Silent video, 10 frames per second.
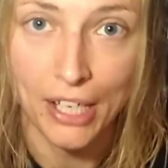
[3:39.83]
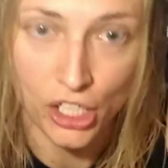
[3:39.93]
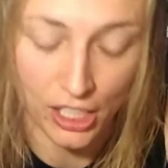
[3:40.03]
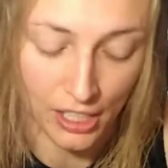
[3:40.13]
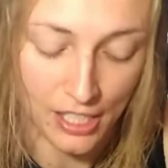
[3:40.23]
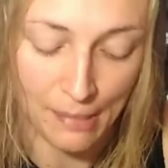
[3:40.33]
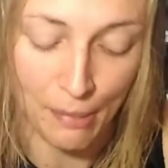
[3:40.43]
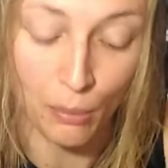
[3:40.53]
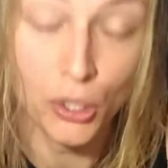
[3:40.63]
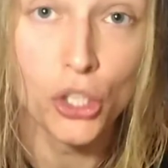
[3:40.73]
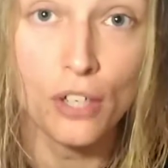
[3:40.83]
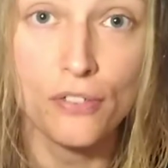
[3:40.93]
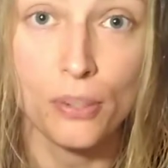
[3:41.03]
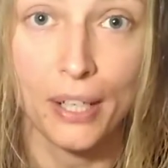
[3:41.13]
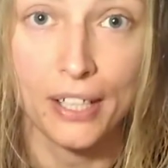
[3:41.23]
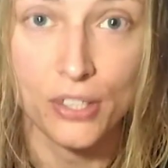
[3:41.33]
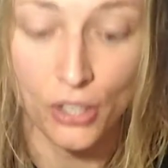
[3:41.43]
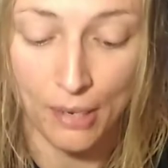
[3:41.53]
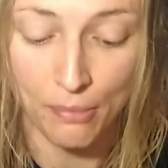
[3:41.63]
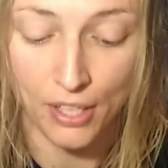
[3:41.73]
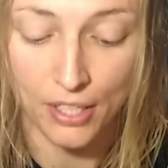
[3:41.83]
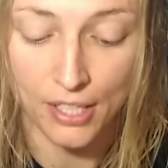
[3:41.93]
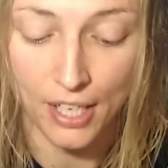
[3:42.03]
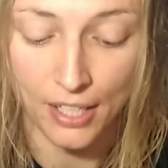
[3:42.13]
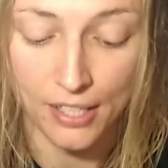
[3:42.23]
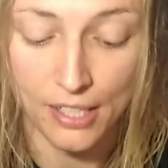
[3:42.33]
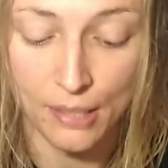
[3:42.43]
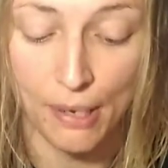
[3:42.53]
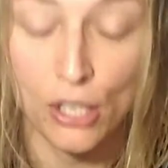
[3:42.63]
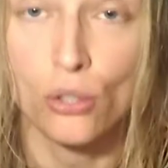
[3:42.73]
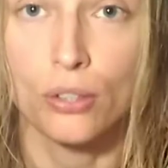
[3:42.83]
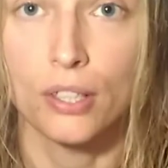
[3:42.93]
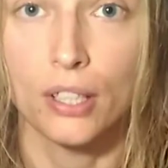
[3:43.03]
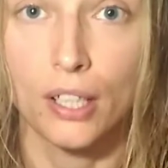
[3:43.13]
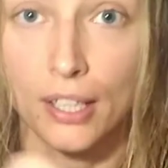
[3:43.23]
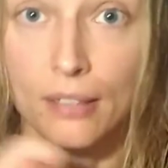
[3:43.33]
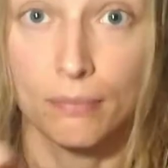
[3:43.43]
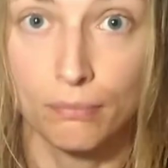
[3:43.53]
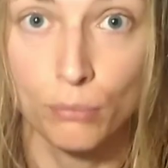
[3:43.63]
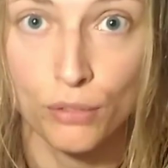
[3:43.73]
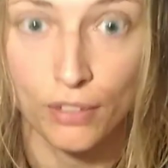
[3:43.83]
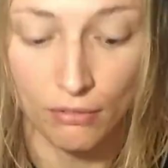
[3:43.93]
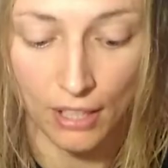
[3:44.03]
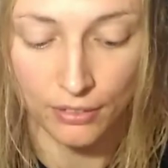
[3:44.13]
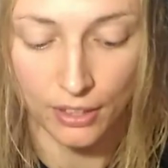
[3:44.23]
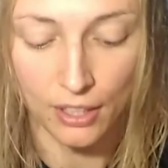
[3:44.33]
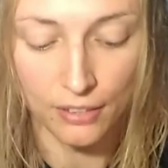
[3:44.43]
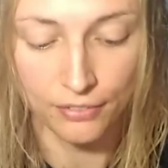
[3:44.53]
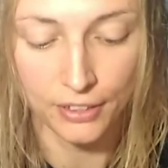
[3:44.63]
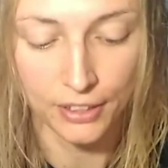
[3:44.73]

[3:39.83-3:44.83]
actually going to take my watch off so I can time thirty seconds to make sure that I move it around enough.